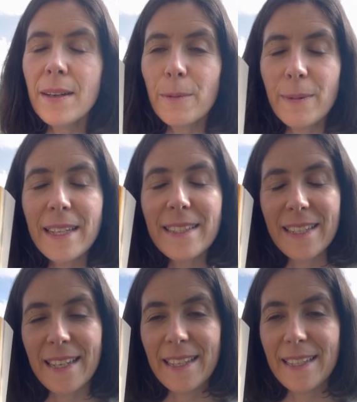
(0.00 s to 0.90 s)
which
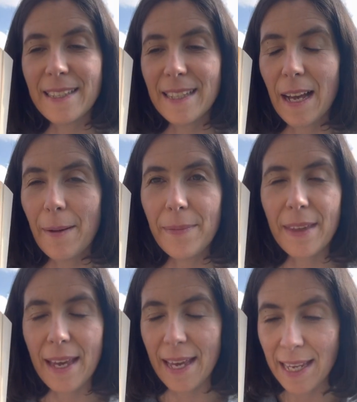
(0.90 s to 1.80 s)
is
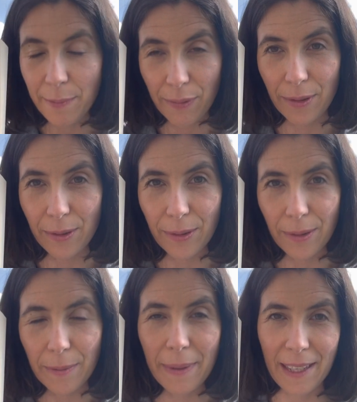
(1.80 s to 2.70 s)
the
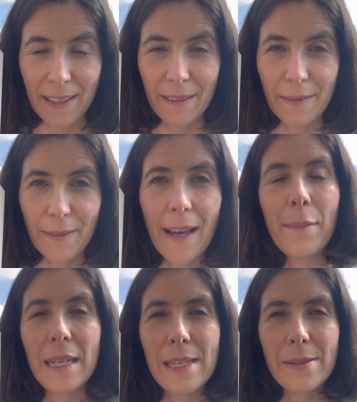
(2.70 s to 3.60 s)
April pick for
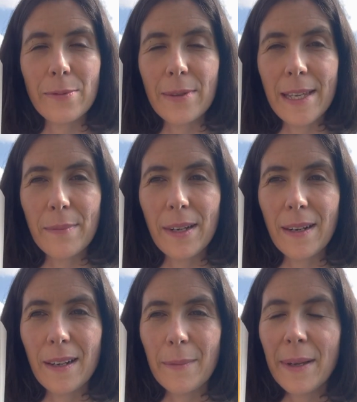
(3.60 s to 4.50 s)
Emily's Walking Book
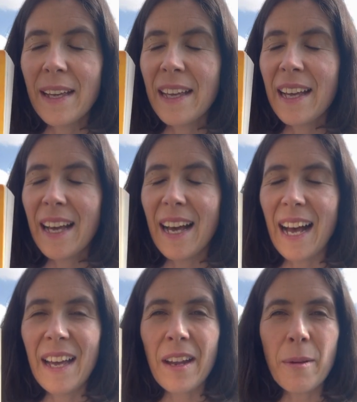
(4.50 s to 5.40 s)
Club.
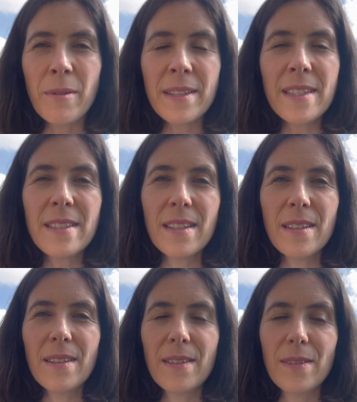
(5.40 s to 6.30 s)
And I wanted
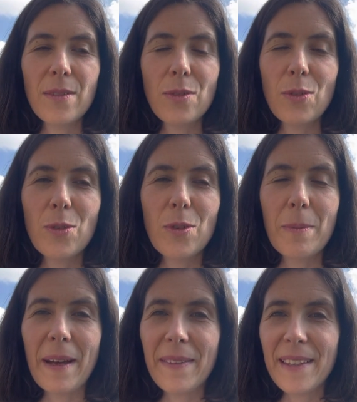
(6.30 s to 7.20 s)
to talk
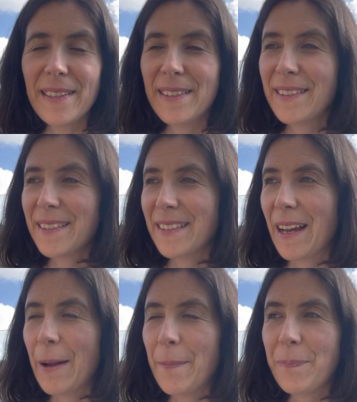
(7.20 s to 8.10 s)
about this
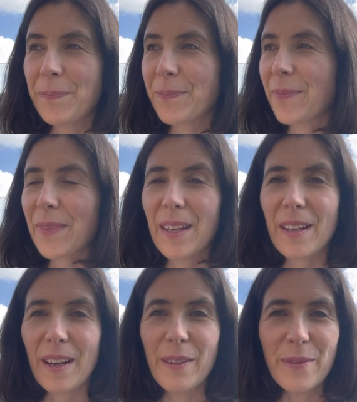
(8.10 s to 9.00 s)
kind
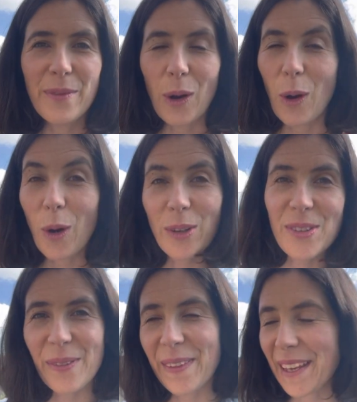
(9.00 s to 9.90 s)
of hot
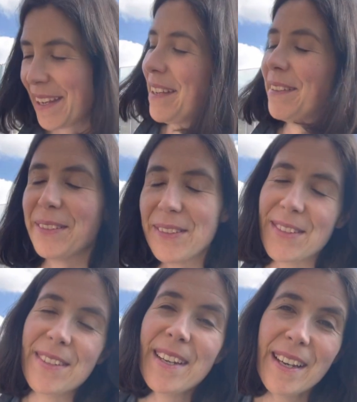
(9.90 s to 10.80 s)
off the
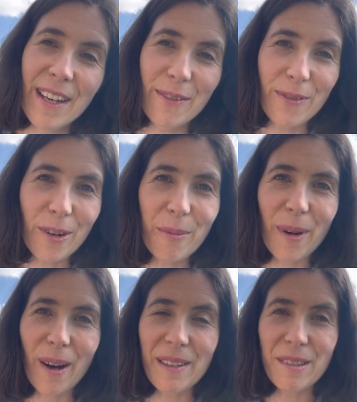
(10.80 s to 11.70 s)
heels from
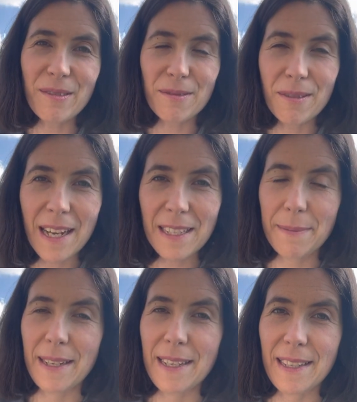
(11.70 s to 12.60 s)
our
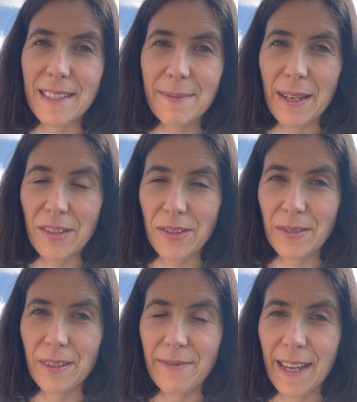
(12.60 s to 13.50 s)
incredibly special
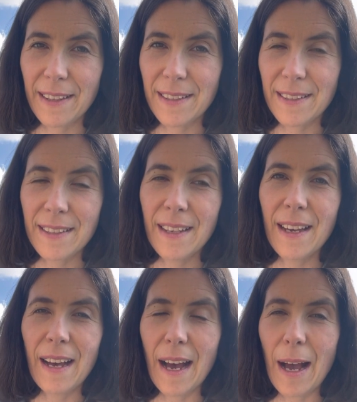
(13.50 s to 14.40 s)
event
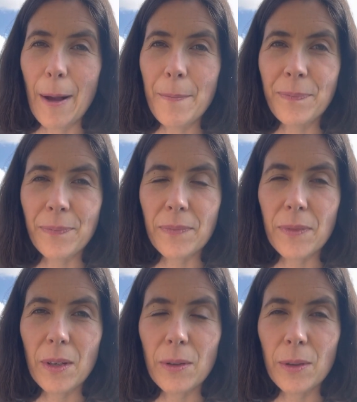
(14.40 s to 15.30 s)
on
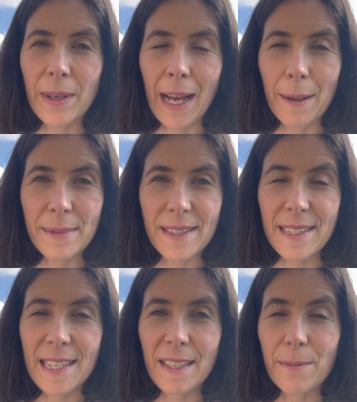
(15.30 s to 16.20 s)
Hampstead
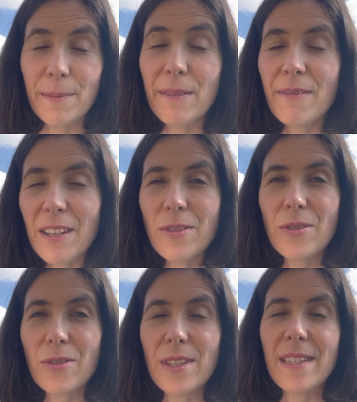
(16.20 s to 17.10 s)
Heath, with Rachel
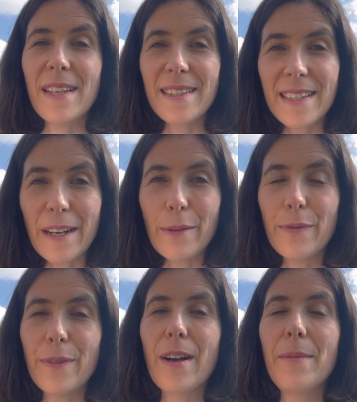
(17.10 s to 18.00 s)
Joyce
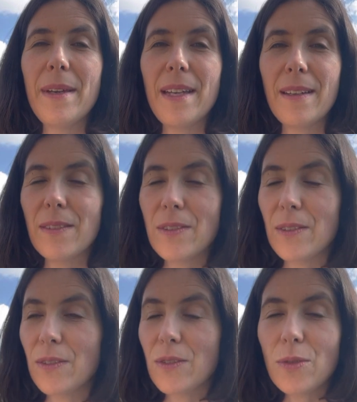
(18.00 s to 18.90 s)
herself coming
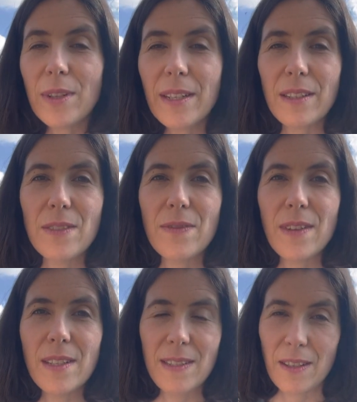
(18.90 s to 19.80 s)
to join us for
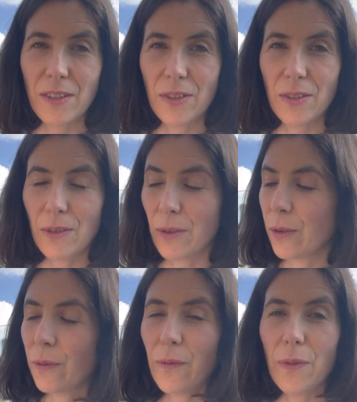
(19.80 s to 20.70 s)
the discussion
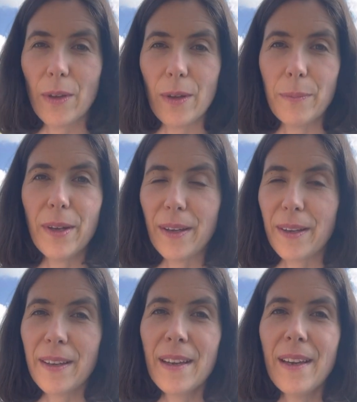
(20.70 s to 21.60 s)
of the
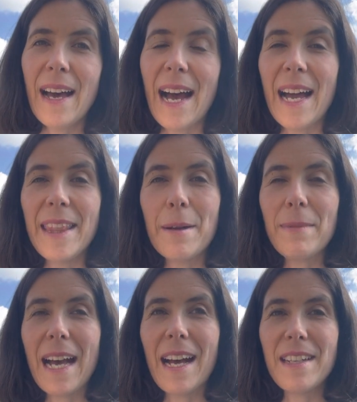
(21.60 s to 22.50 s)
book. And then
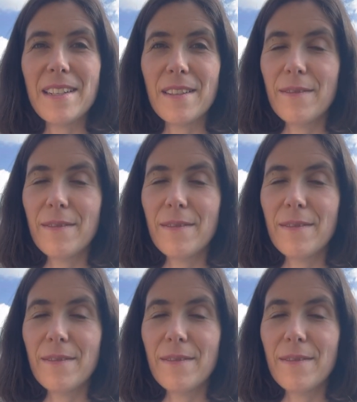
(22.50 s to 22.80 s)
we had a